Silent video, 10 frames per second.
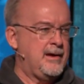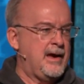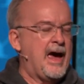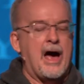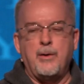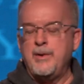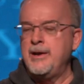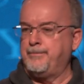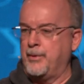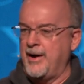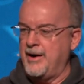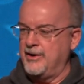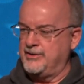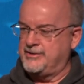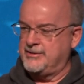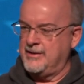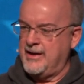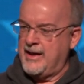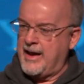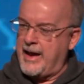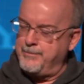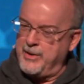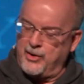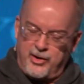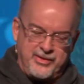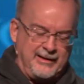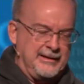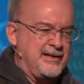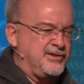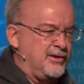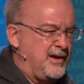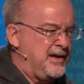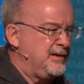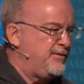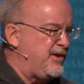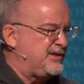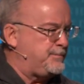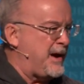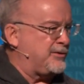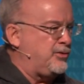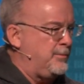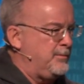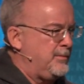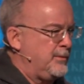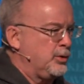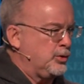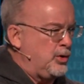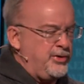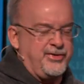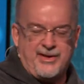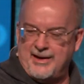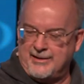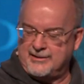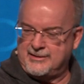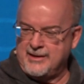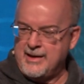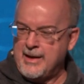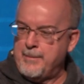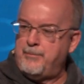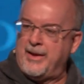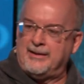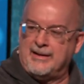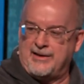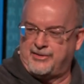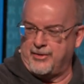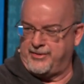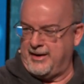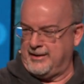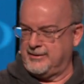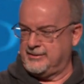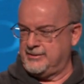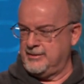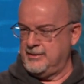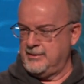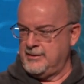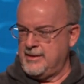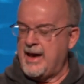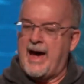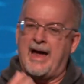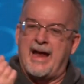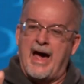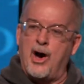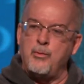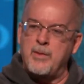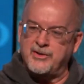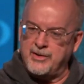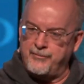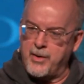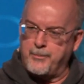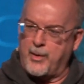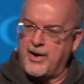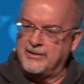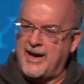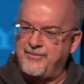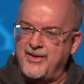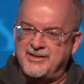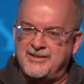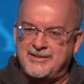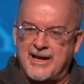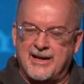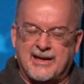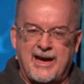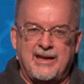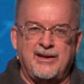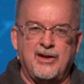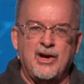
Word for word: How many prayers have been on the lesser end of the spectrum? Good things, but lesser things. And how much of your prayer life is dedicated